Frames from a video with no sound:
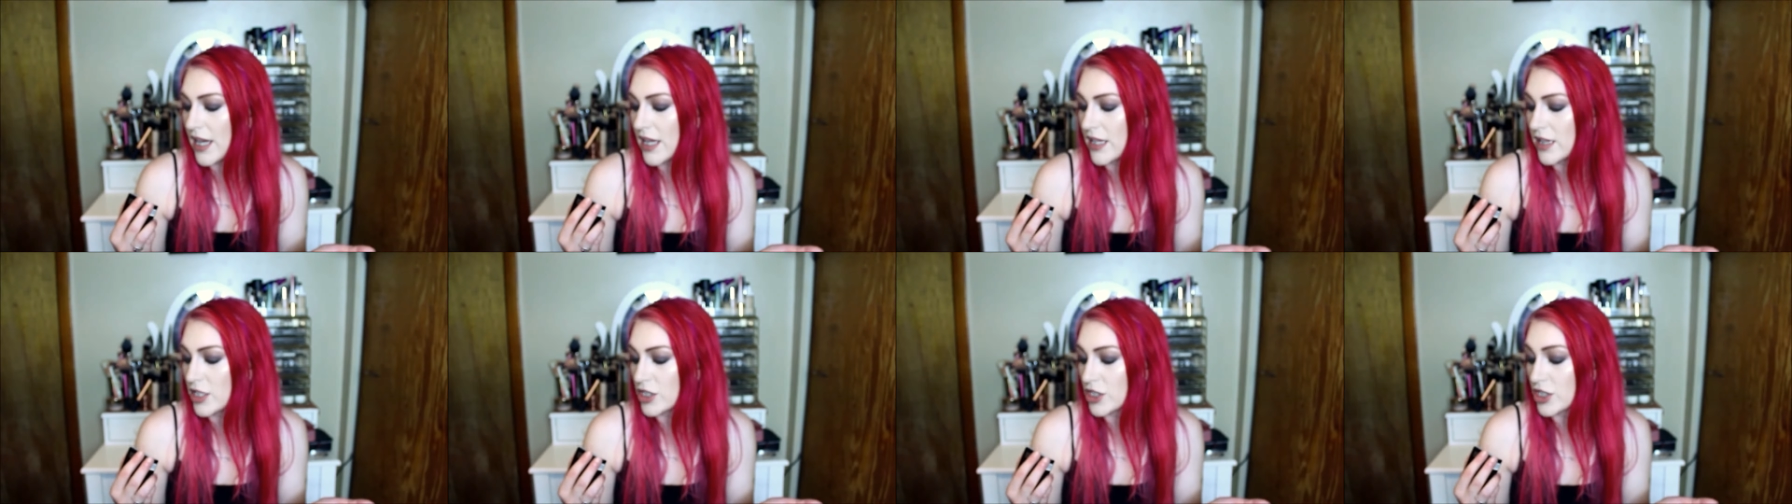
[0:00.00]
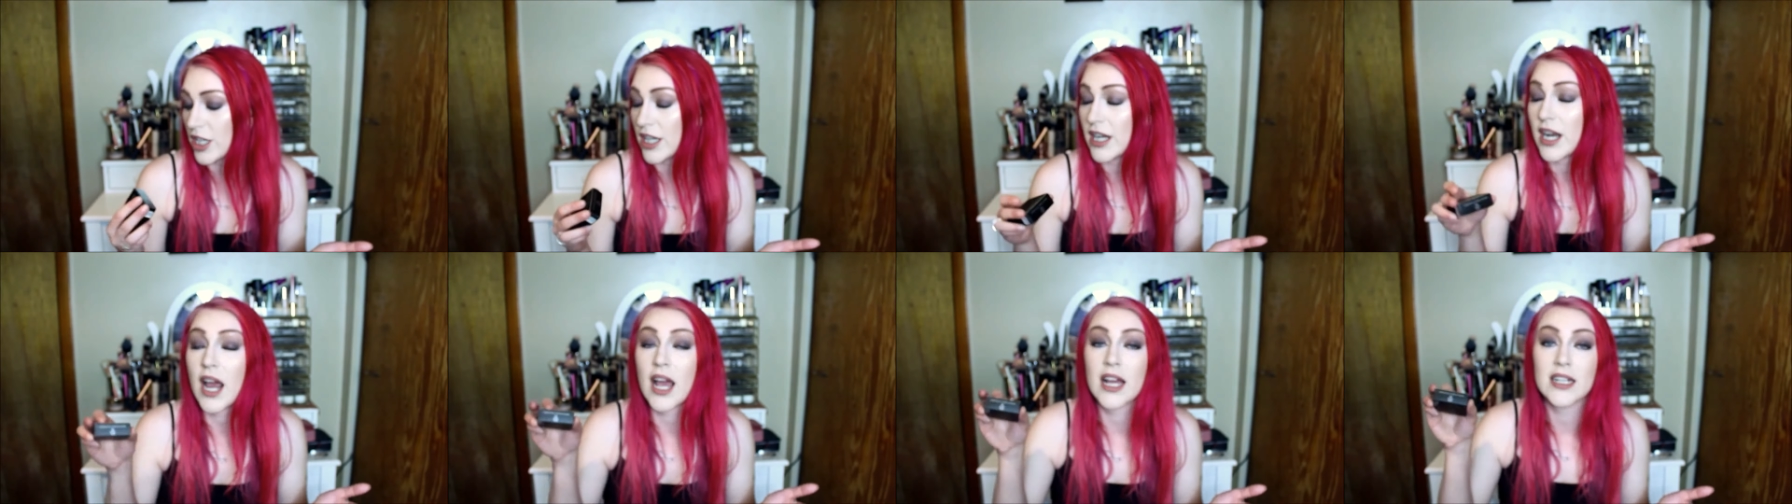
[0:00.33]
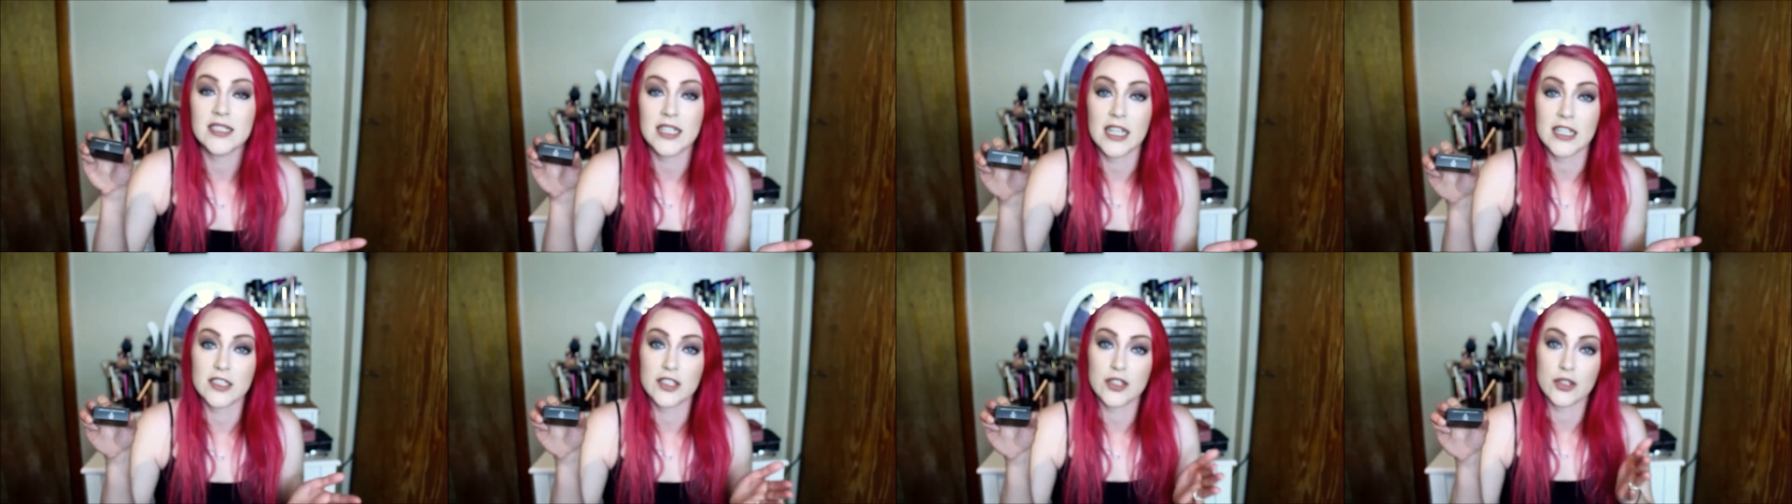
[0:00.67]
in the shade
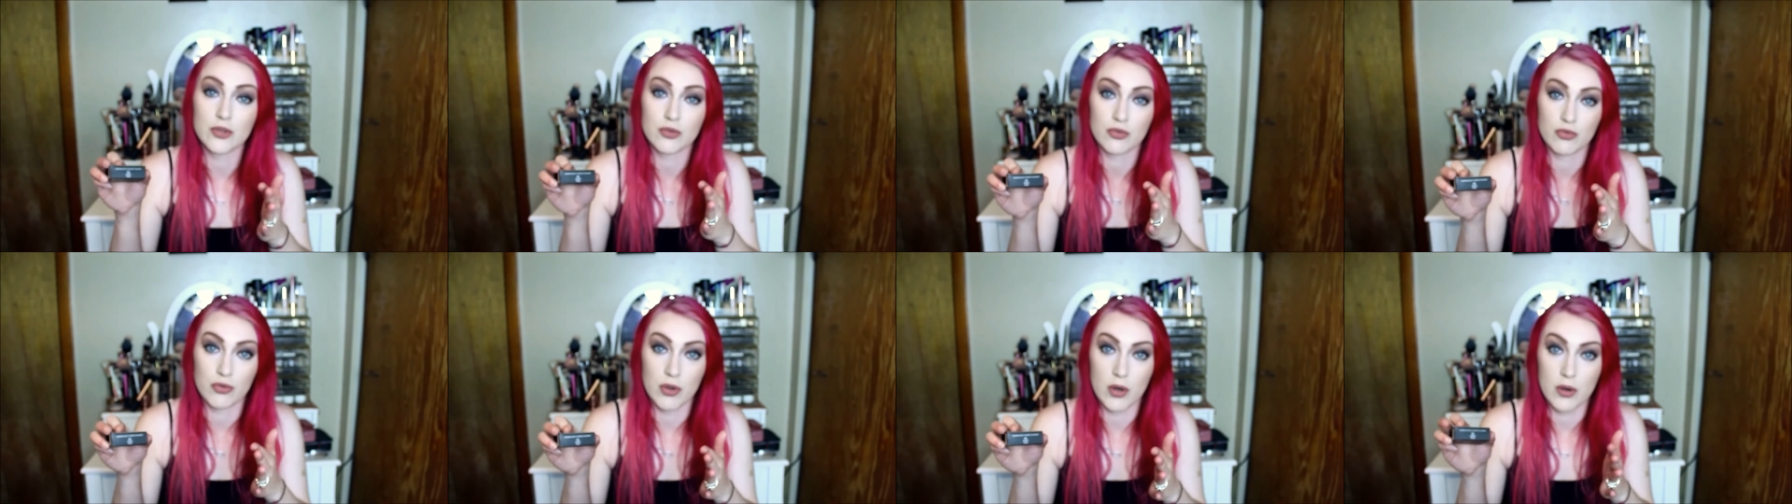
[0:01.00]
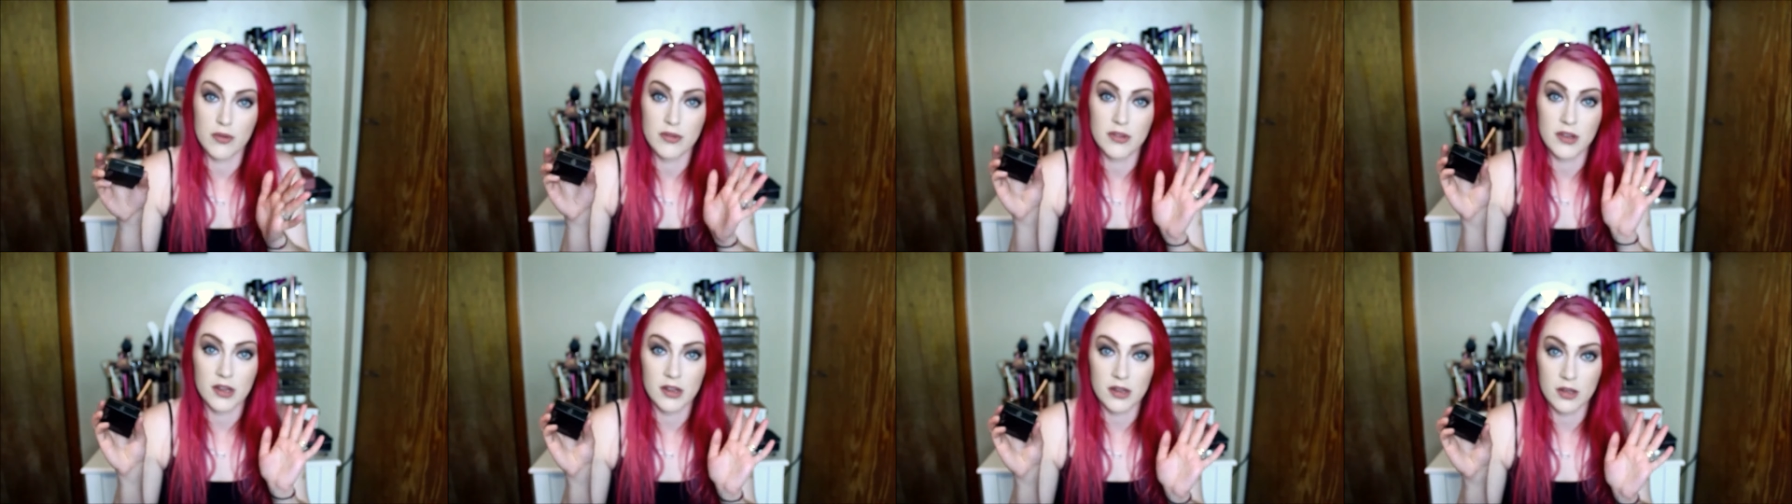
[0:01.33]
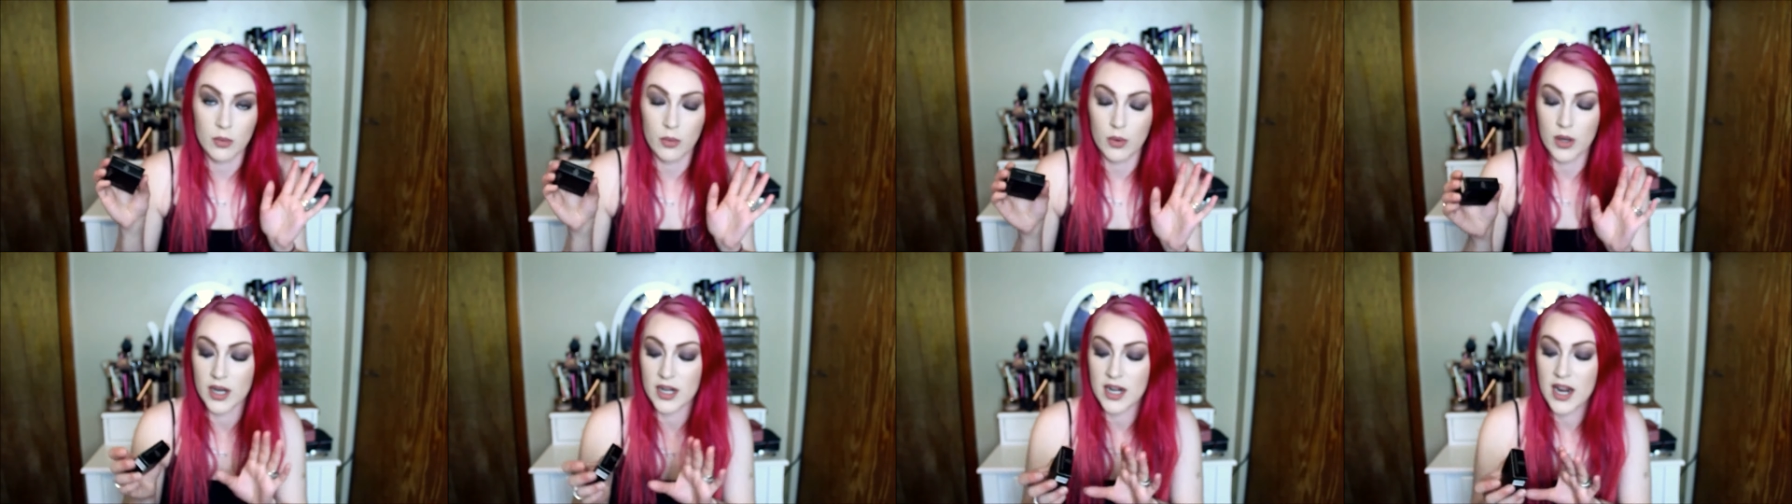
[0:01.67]
Desert Rose is
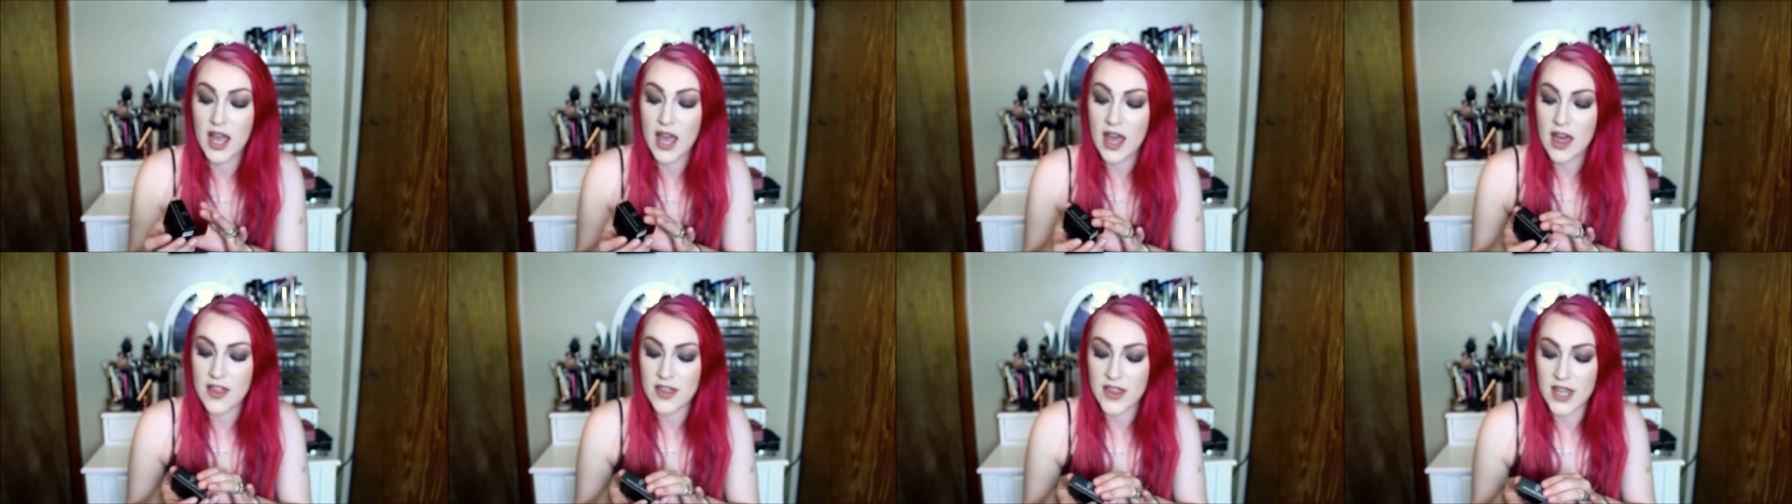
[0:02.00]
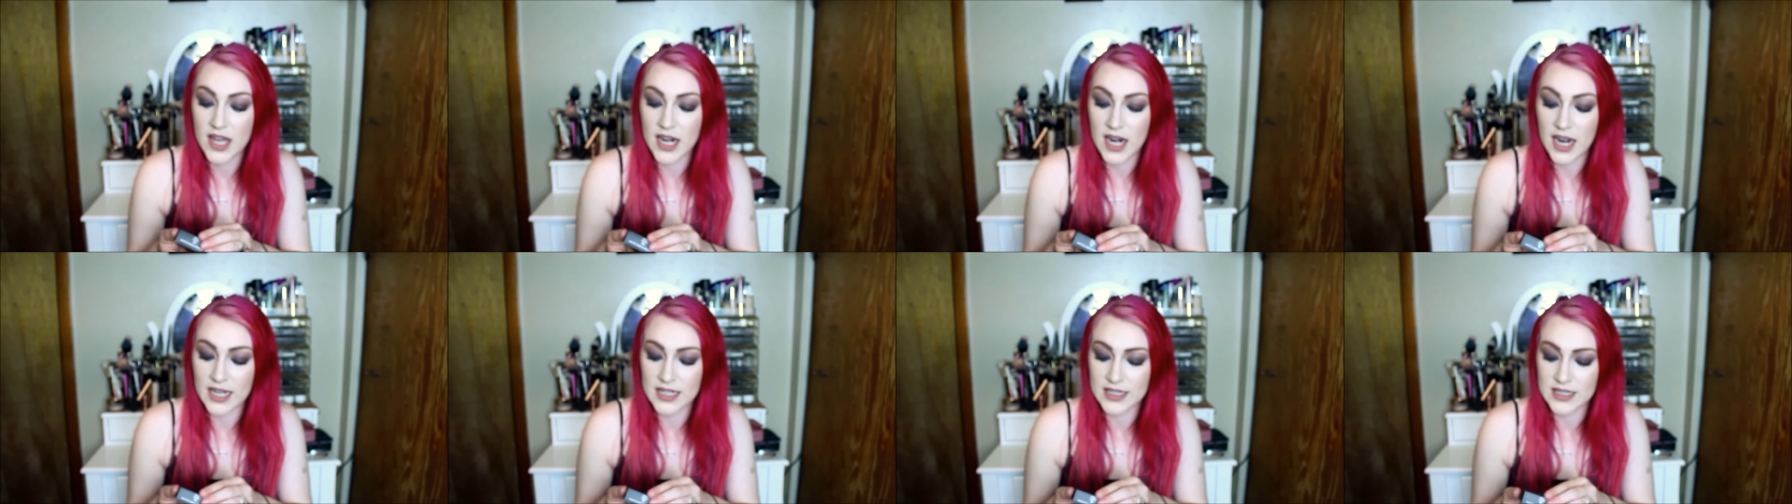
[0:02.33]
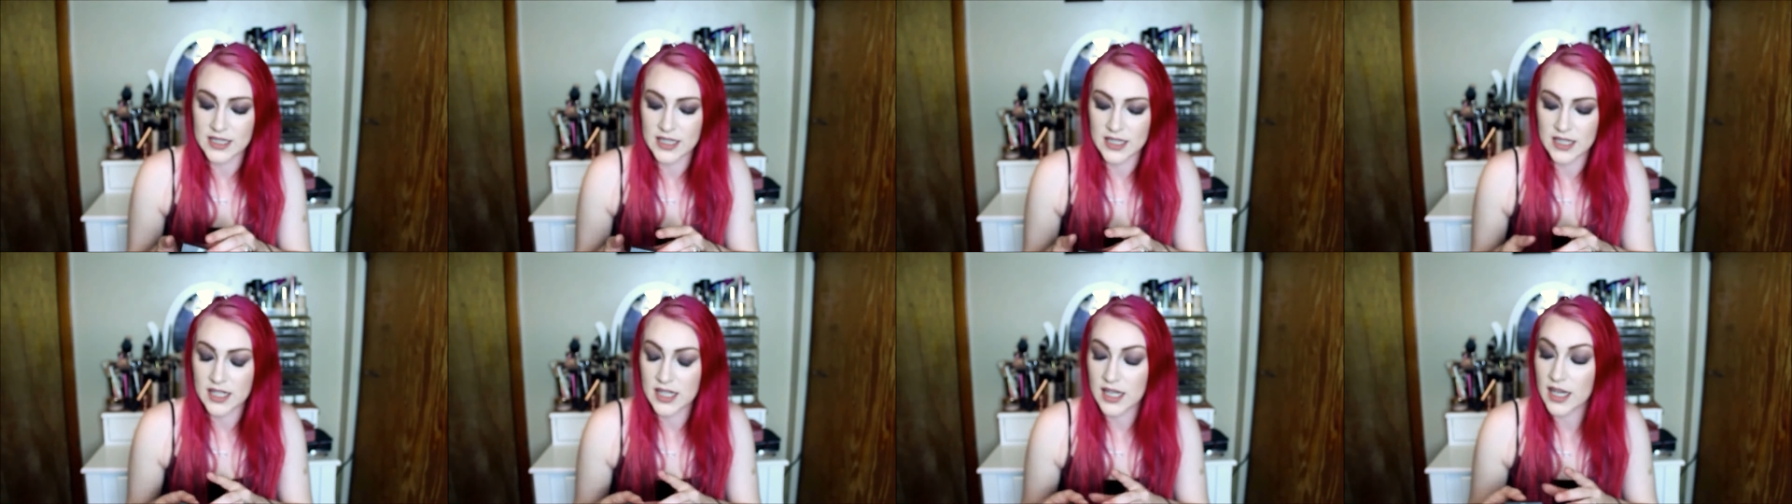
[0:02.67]
the one that I
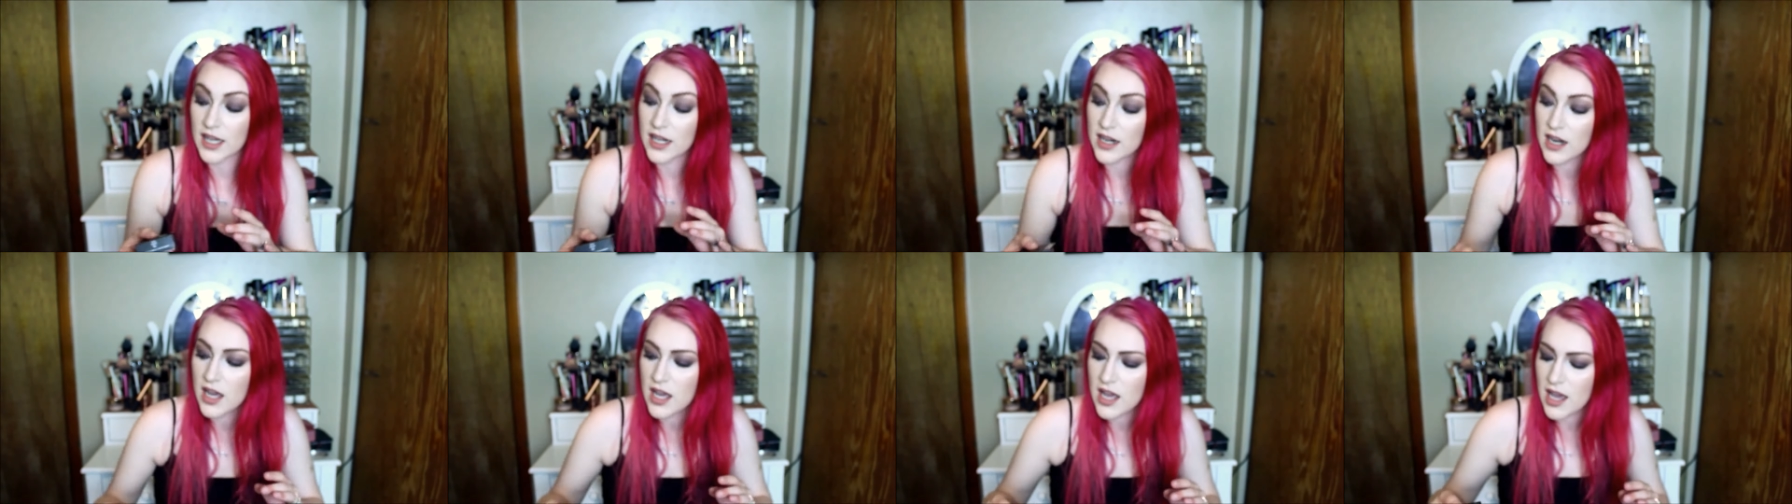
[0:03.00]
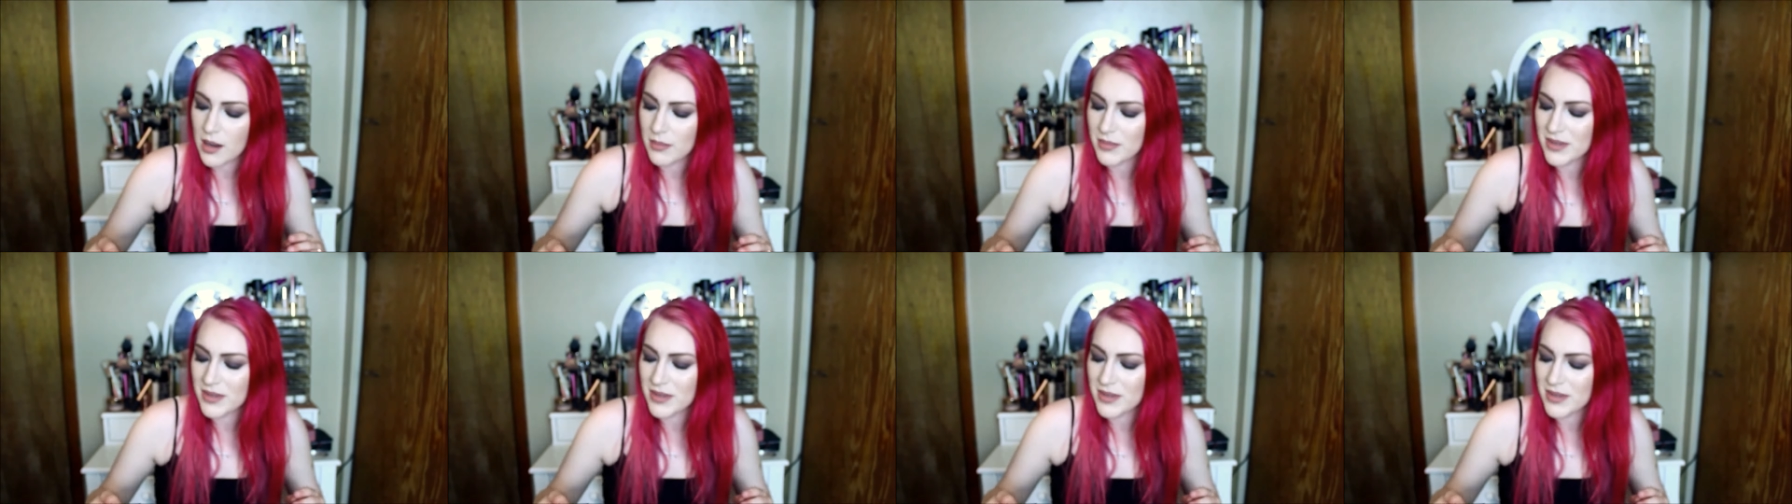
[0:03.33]
did get.